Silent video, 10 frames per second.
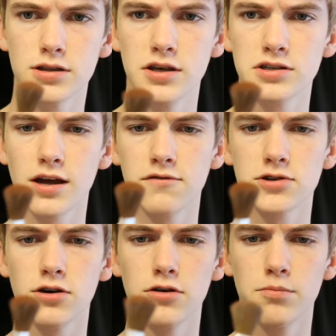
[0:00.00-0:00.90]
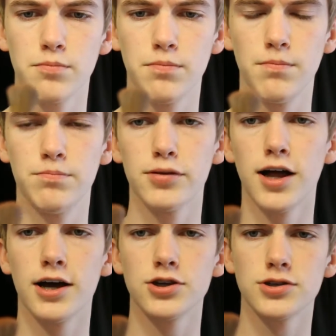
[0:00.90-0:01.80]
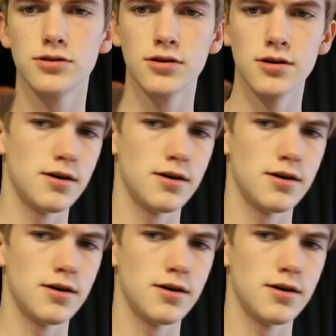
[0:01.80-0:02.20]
this stuff's called blush